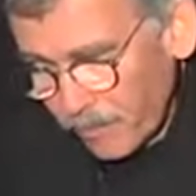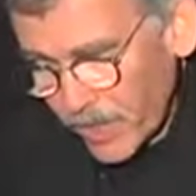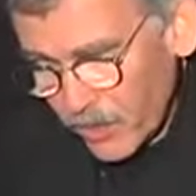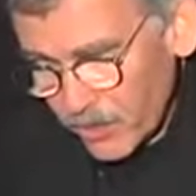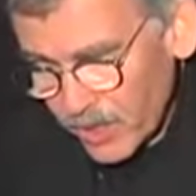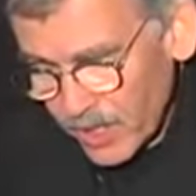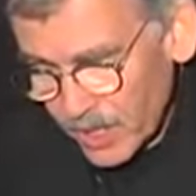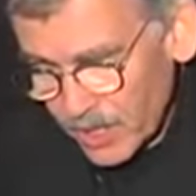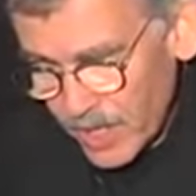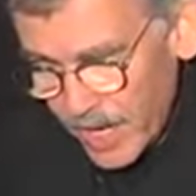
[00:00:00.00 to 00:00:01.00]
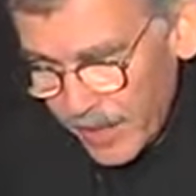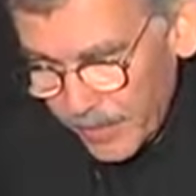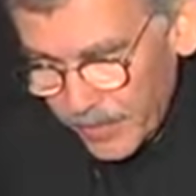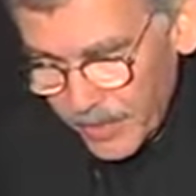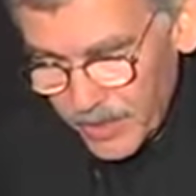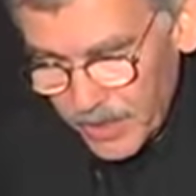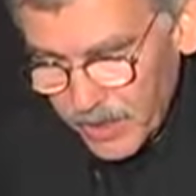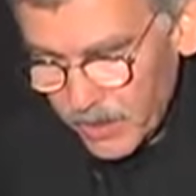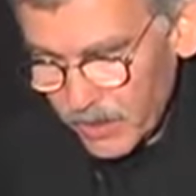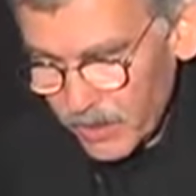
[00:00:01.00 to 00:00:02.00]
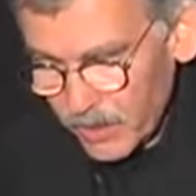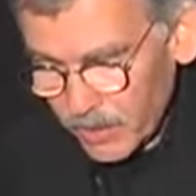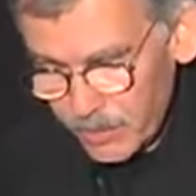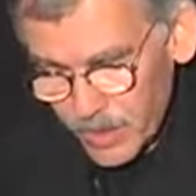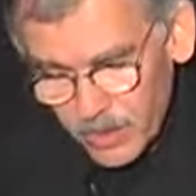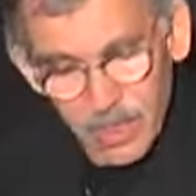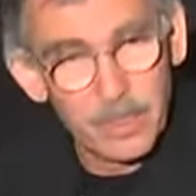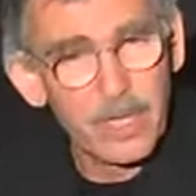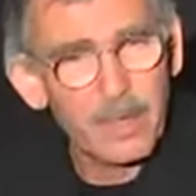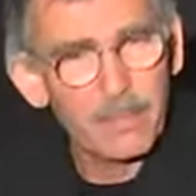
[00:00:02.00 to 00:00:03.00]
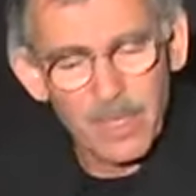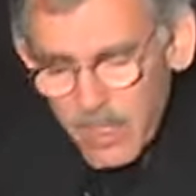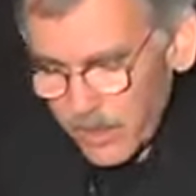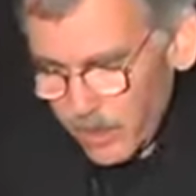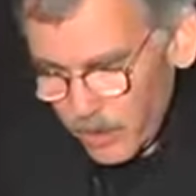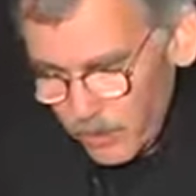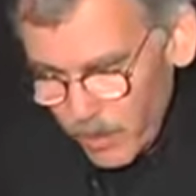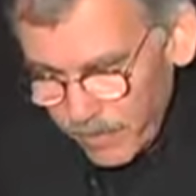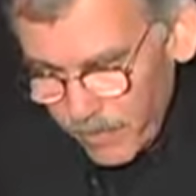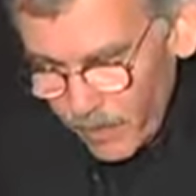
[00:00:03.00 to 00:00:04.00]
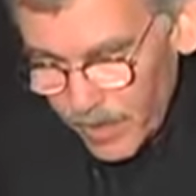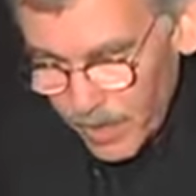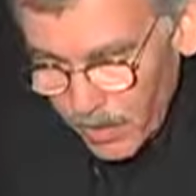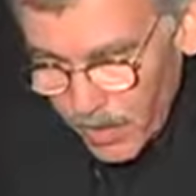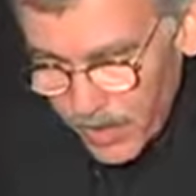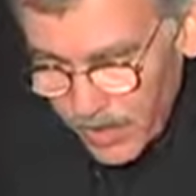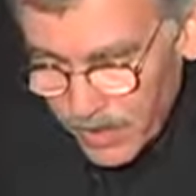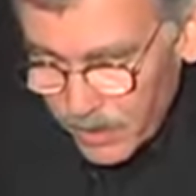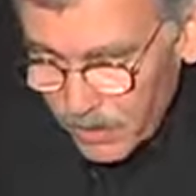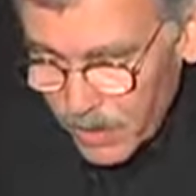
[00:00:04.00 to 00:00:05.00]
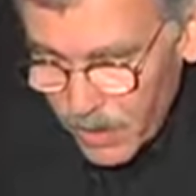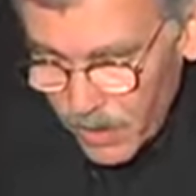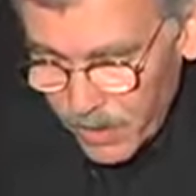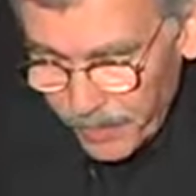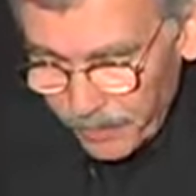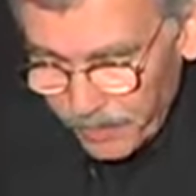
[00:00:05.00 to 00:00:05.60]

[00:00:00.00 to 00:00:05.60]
Using this, I continued to build a typological portfolio, I guess you would call it.